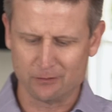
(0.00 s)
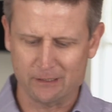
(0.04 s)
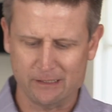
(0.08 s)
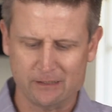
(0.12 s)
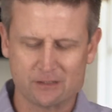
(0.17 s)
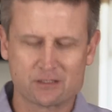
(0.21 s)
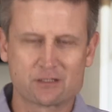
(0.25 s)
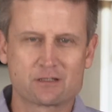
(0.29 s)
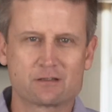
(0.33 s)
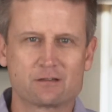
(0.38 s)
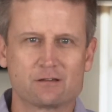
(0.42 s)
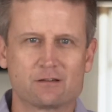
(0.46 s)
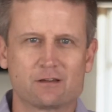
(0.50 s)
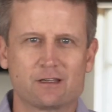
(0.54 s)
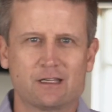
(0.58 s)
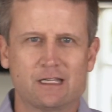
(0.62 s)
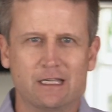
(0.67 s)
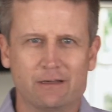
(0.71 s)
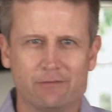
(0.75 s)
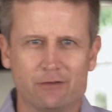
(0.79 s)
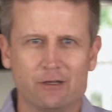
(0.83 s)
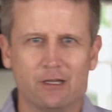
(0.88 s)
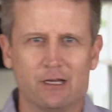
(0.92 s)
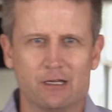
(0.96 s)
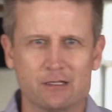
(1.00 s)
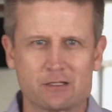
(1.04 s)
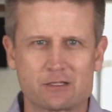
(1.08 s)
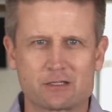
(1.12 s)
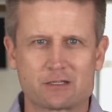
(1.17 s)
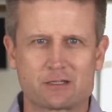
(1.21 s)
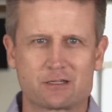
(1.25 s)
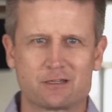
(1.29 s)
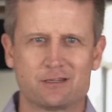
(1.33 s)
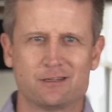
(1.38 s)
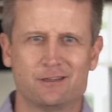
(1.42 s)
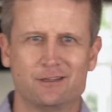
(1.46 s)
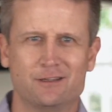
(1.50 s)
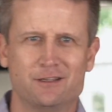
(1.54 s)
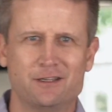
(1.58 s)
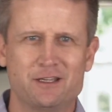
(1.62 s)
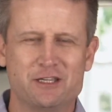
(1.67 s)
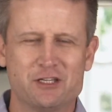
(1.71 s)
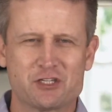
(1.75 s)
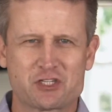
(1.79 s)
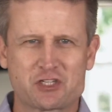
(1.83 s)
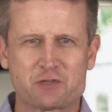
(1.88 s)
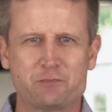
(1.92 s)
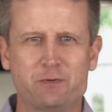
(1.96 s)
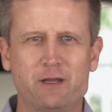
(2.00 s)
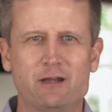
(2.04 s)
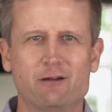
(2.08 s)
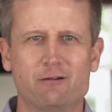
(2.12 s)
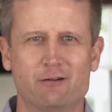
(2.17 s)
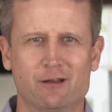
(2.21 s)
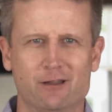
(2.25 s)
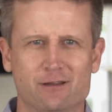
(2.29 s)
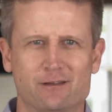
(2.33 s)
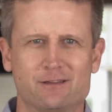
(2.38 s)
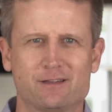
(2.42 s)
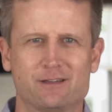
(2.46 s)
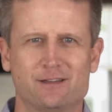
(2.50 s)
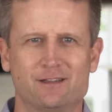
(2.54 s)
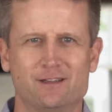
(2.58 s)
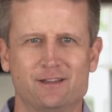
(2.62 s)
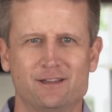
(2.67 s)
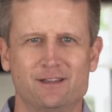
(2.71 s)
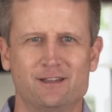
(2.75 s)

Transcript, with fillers: He's given us His Spirit